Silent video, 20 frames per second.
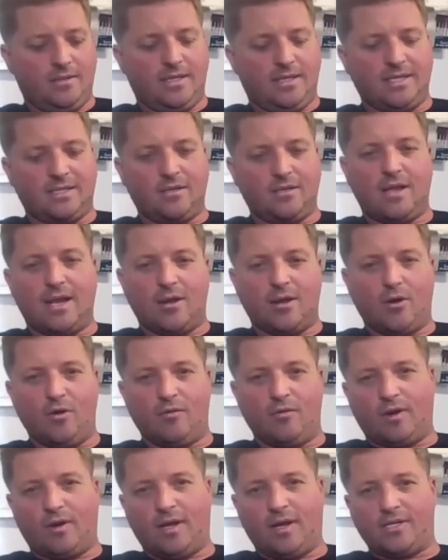That's a lot of
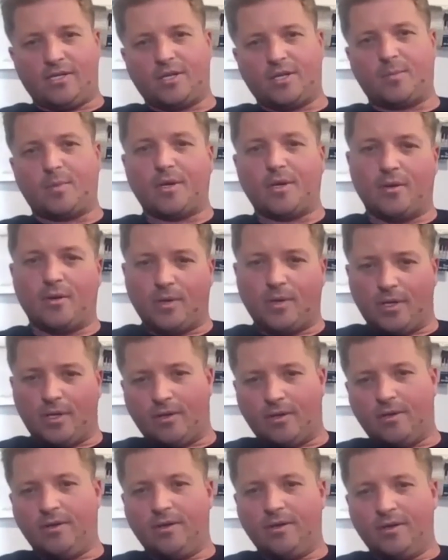overnight shipping going
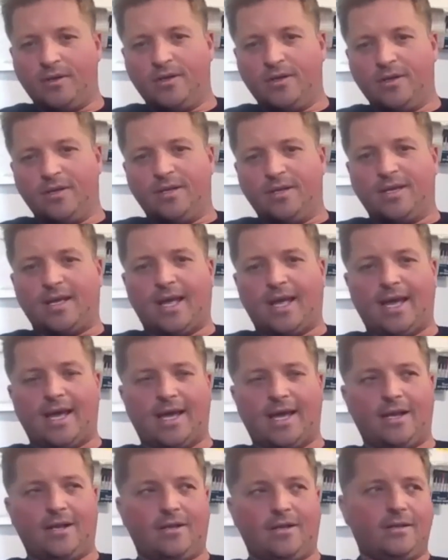on.
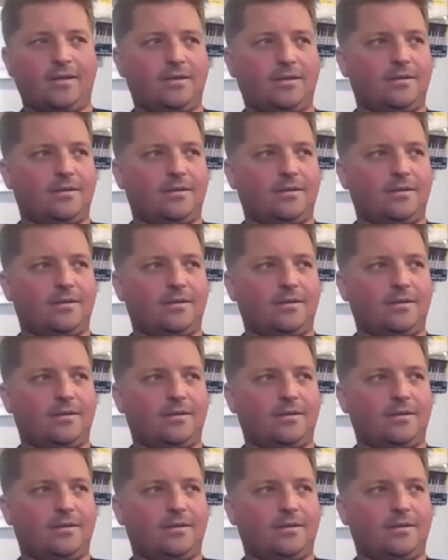And